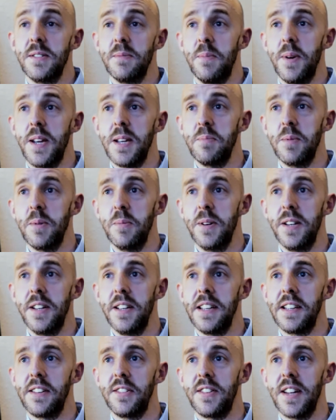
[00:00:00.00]
and people, but
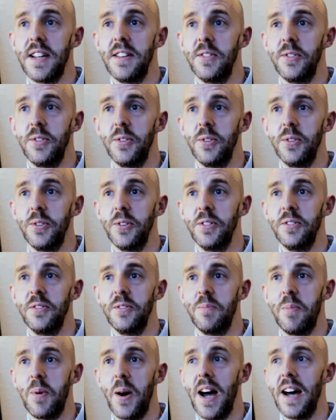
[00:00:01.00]
it extends to sort
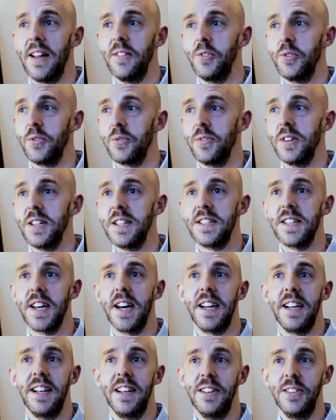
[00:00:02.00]
of brands,
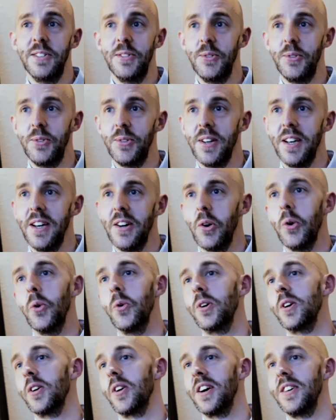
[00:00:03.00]
retailers,
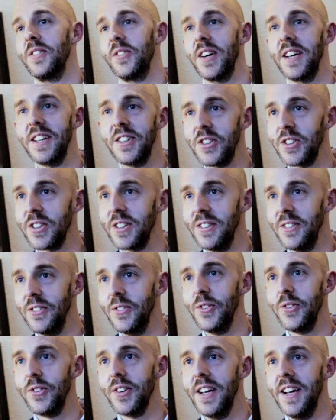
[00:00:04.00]

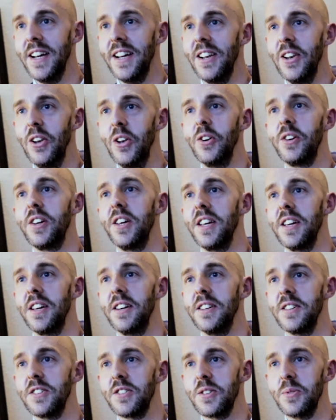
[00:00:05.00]
organisations, looking
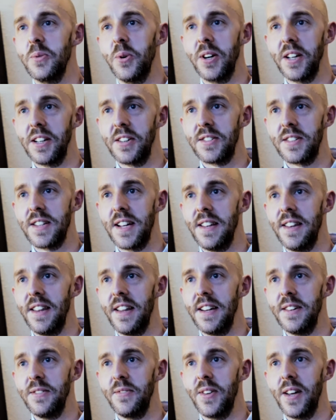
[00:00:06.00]
at to what extent
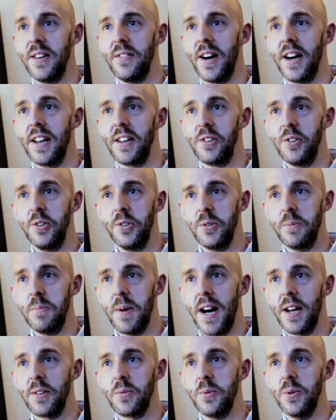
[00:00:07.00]
they've had a good or
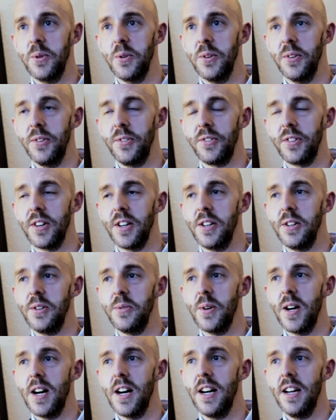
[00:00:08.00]
bad war.
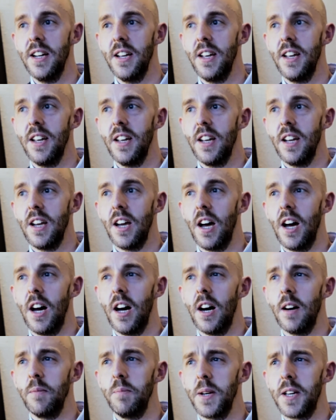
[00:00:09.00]
So
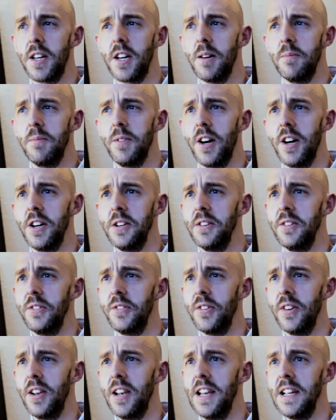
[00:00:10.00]
I've become known
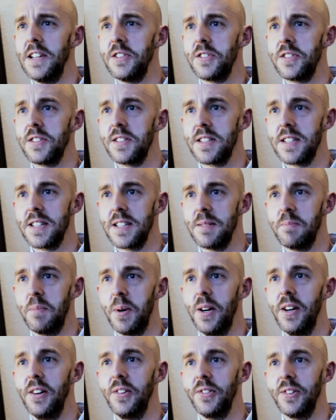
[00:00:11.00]
as the list
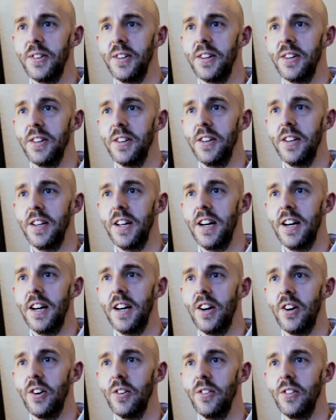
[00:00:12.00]
person
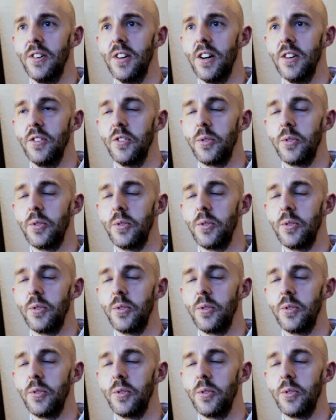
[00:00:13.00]
on